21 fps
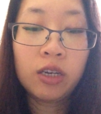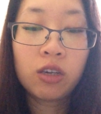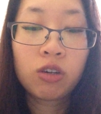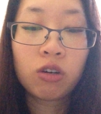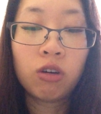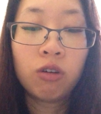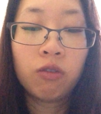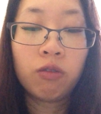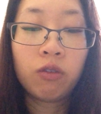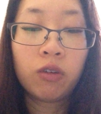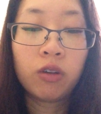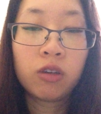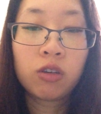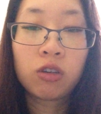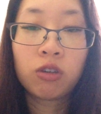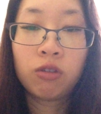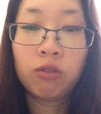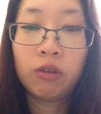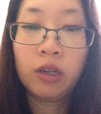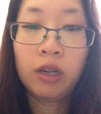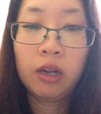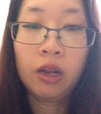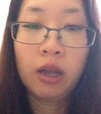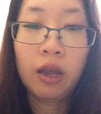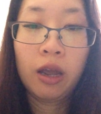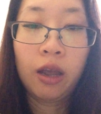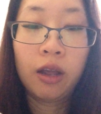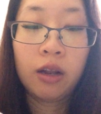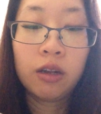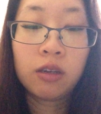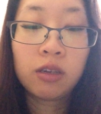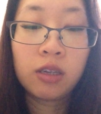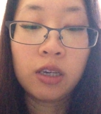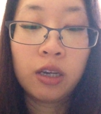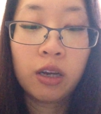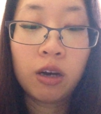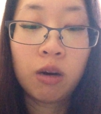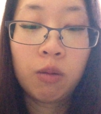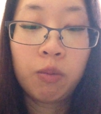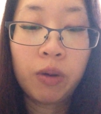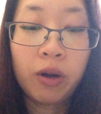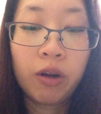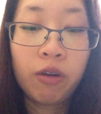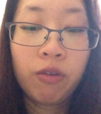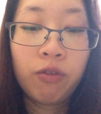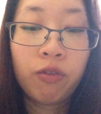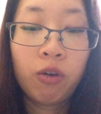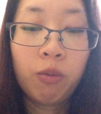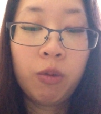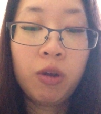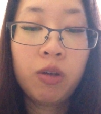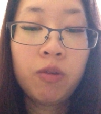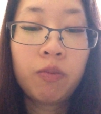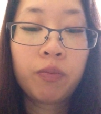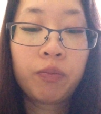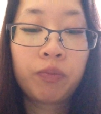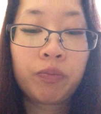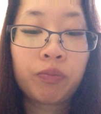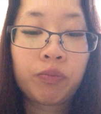each of glycerin and sea kelp bioferment.